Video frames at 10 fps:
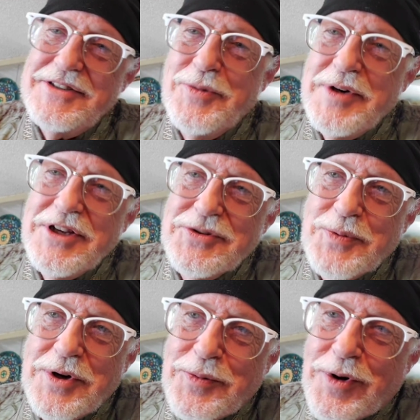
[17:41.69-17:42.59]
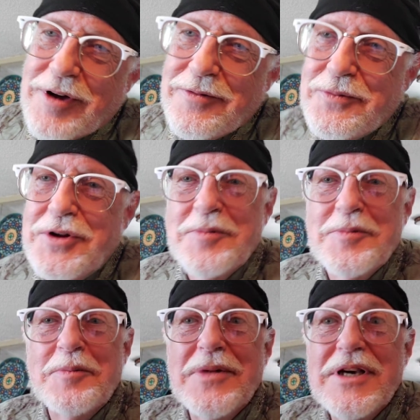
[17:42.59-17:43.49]
nobody else wanted to work with them
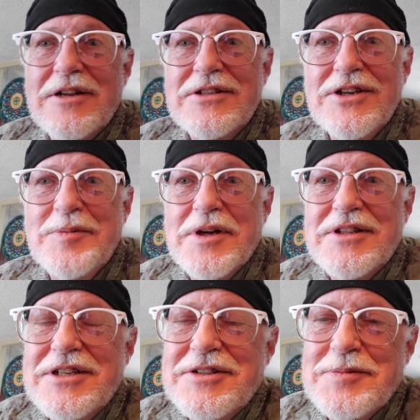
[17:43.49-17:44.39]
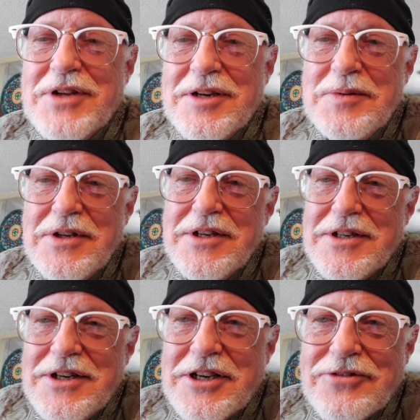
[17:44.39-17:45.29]
but me. I'll tell you about that sometime.
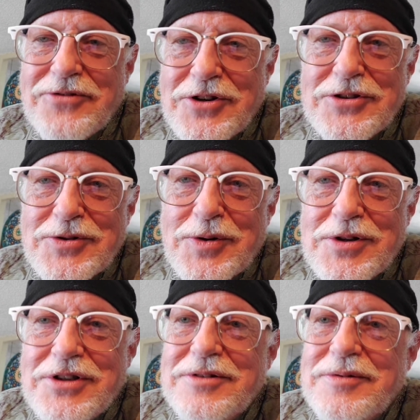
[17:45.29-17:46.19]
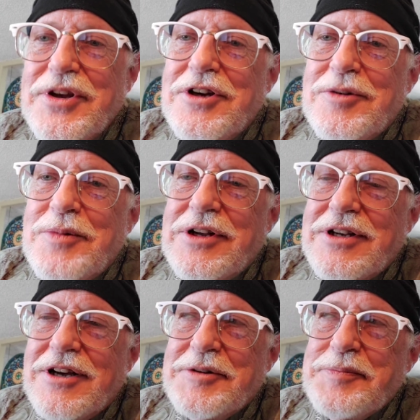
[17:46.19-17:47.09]
That's a funny story too. But
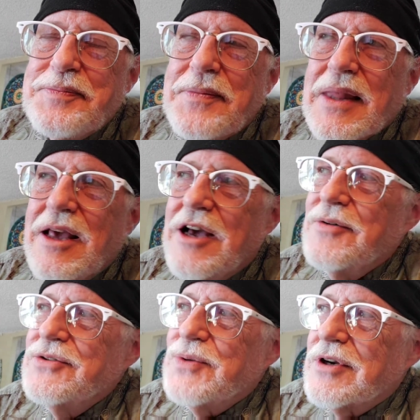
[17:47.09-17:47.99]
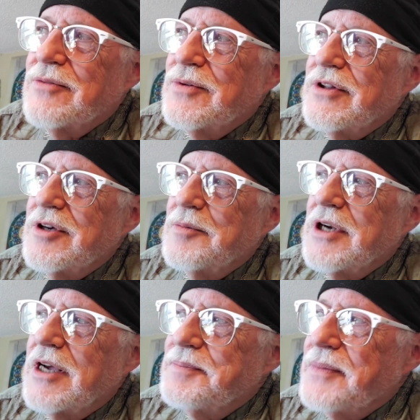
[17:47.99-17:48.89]
um, I was working with them, and
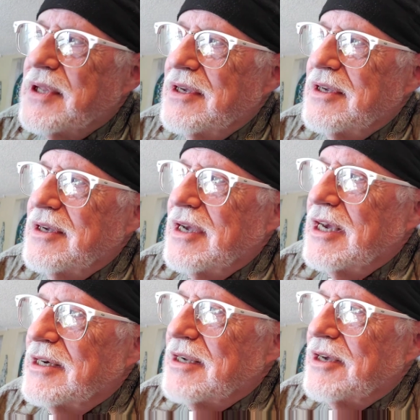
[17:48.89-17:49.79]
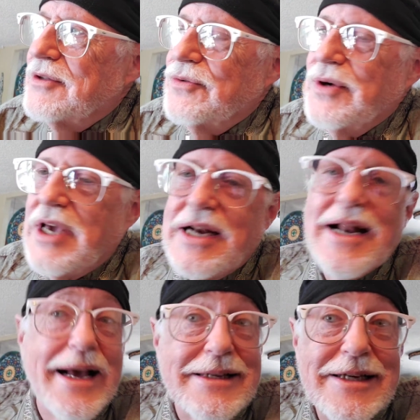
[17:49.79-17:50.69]
I and uh, we had an
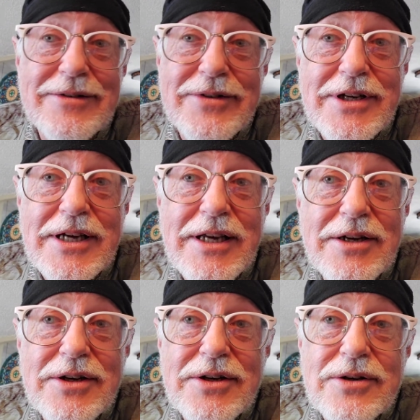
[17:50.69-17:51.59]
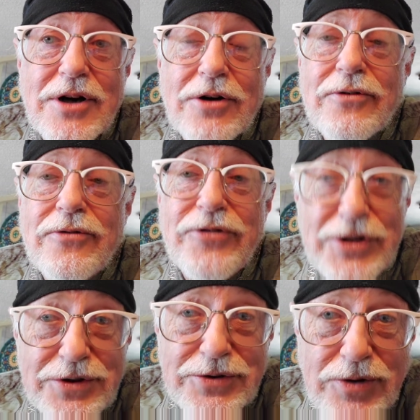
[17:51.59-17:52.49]
activity called a
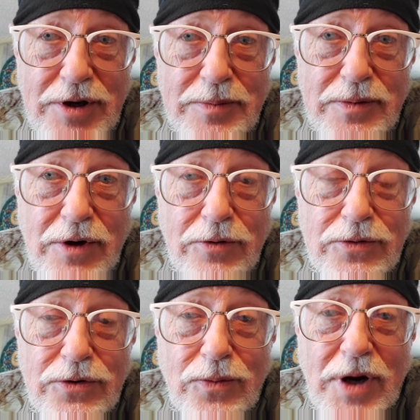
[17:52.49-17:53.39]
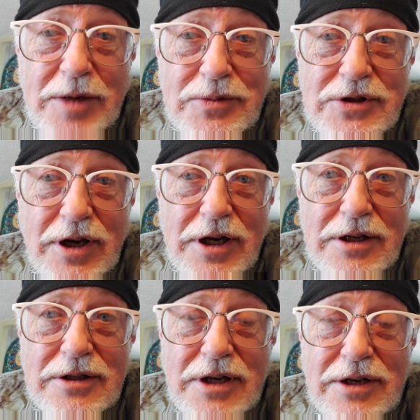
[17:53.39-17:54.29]
field trip over to the
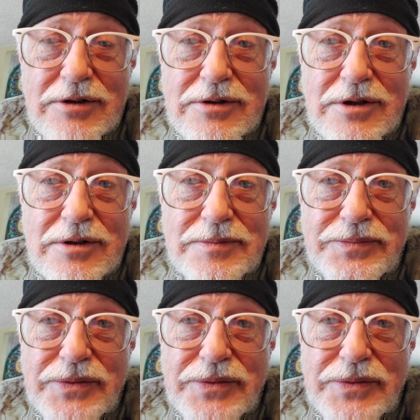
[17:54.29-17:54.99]
YMCA down. Uh,